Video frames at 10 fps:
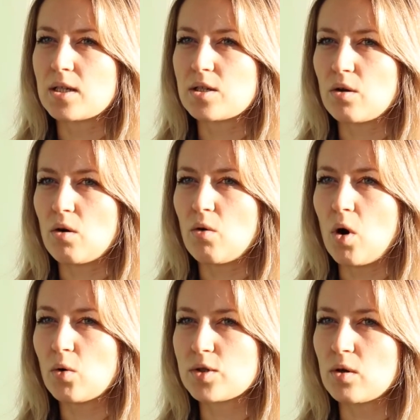So
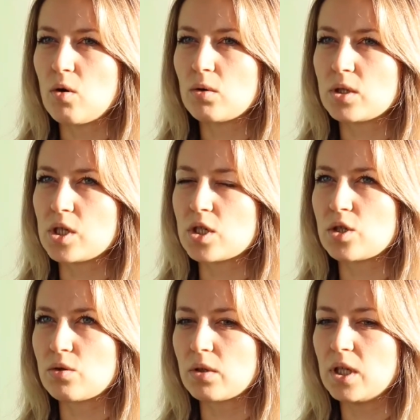also,
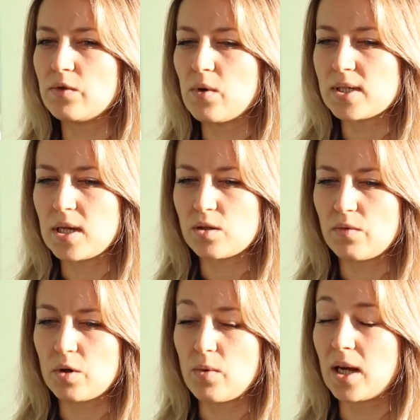just to give you a sense
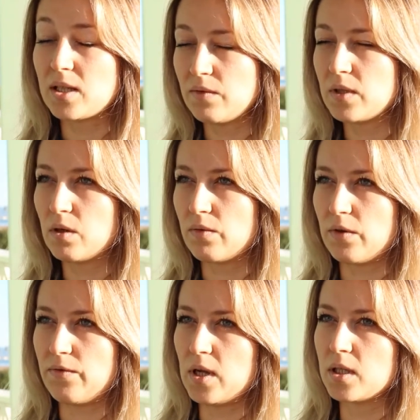of the reactivity of
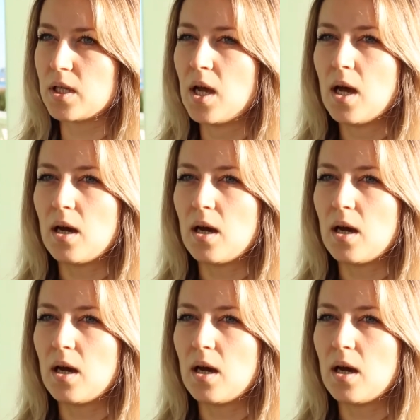the fund,